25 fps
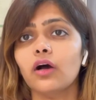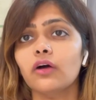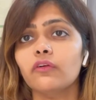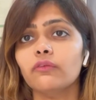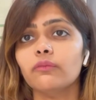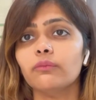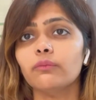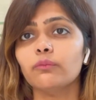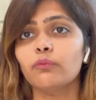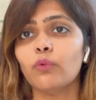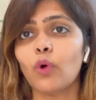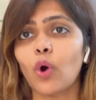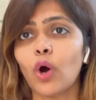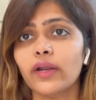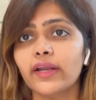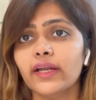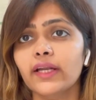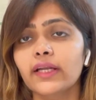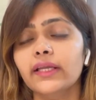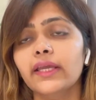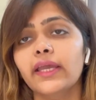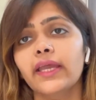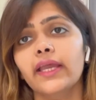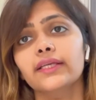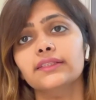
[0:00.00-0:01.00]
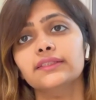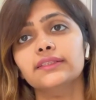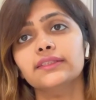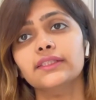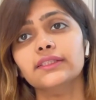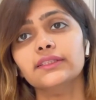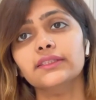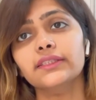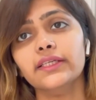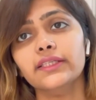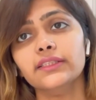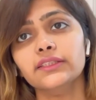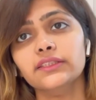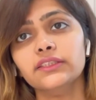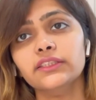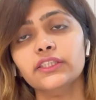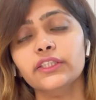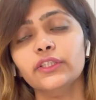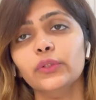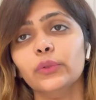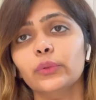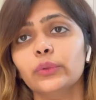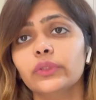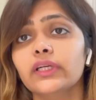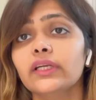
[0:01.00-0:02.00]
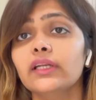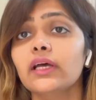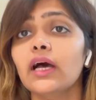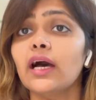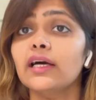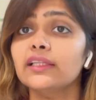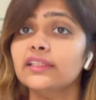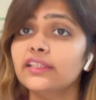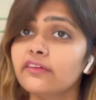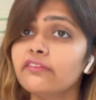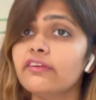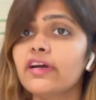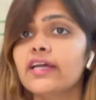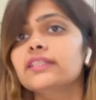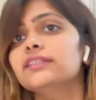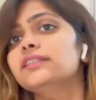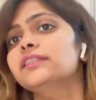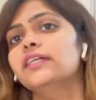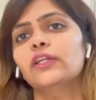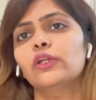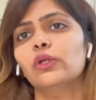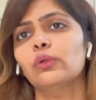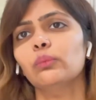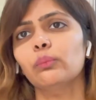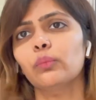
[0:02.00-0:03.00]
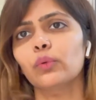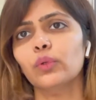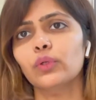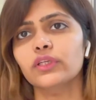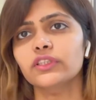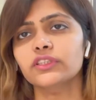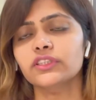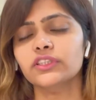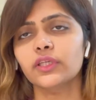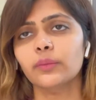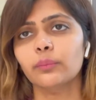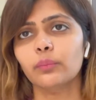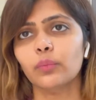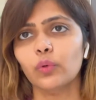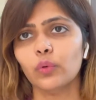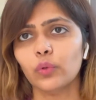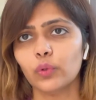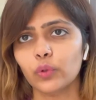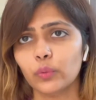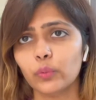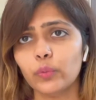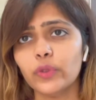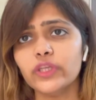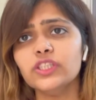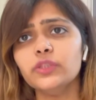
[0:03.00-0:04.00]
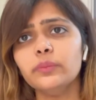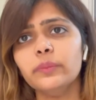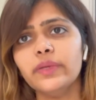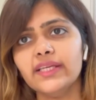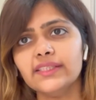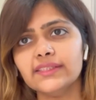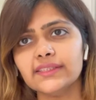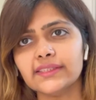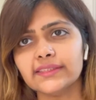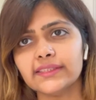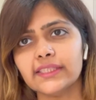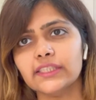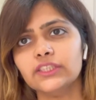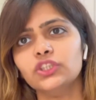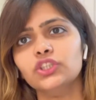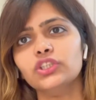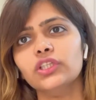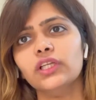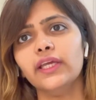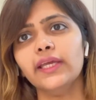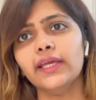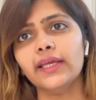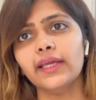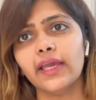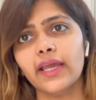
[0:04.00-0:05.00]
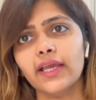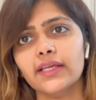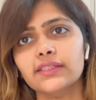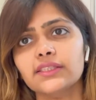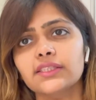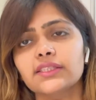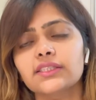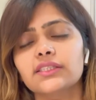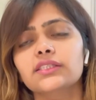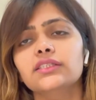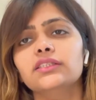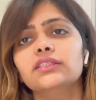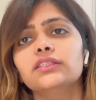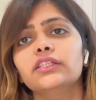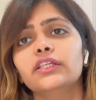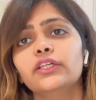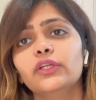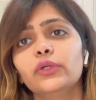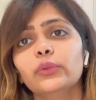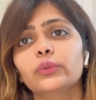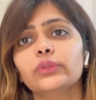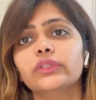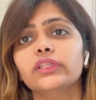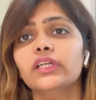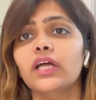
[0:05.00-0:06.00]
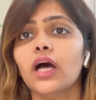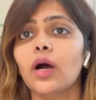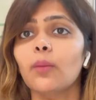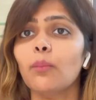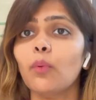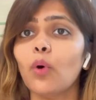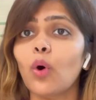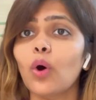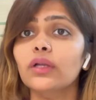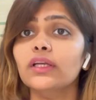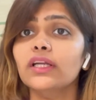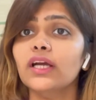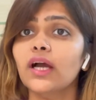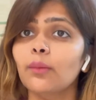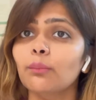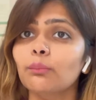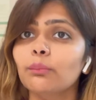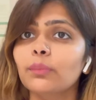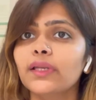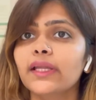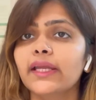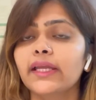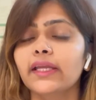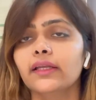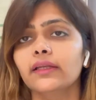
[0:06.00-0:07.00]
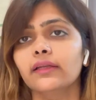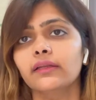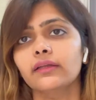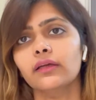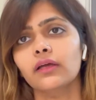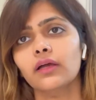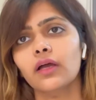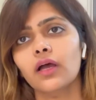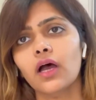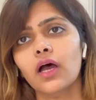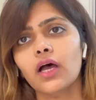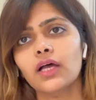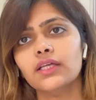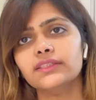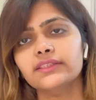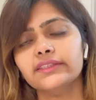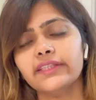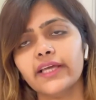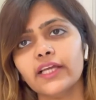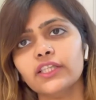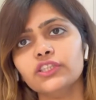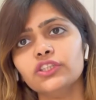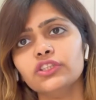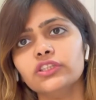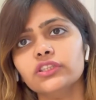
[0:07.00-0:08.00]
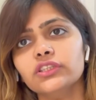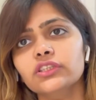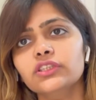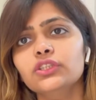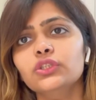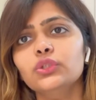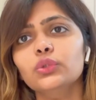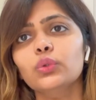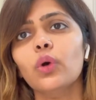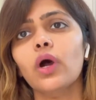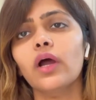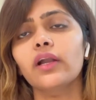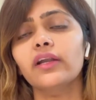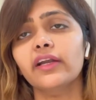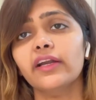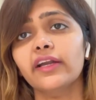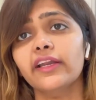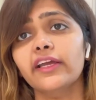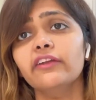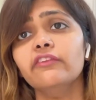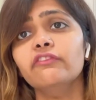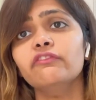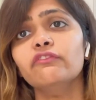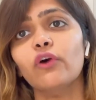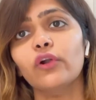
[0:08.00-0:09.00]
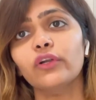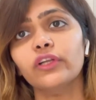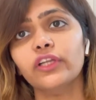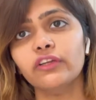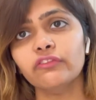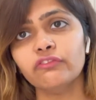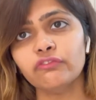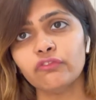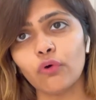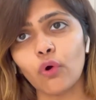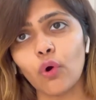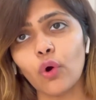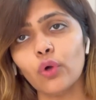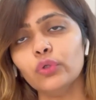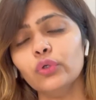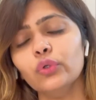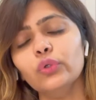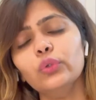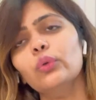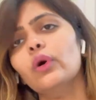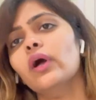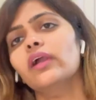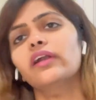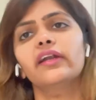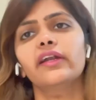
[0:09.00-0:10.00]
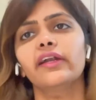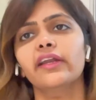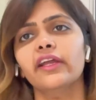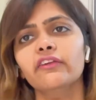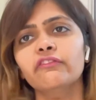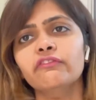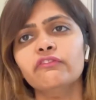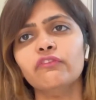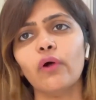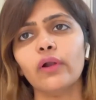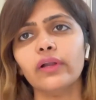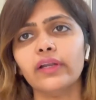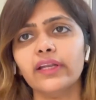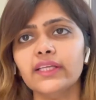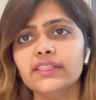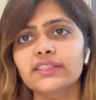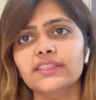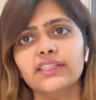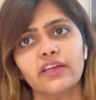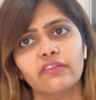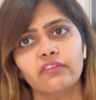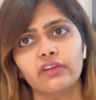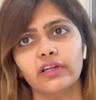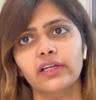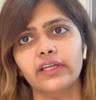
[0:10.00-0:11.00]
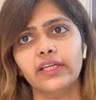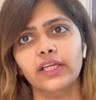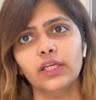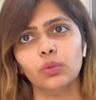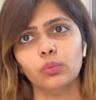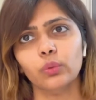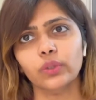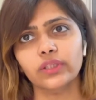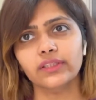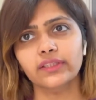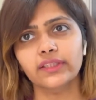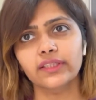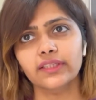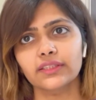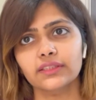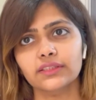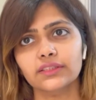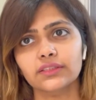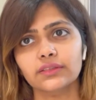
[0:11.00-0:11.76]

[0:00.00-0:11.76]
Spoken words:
warrant cases instituted otherwise than on police report, which means essentially cases instituted upon complaint. Sections 244 to 247 deal with this.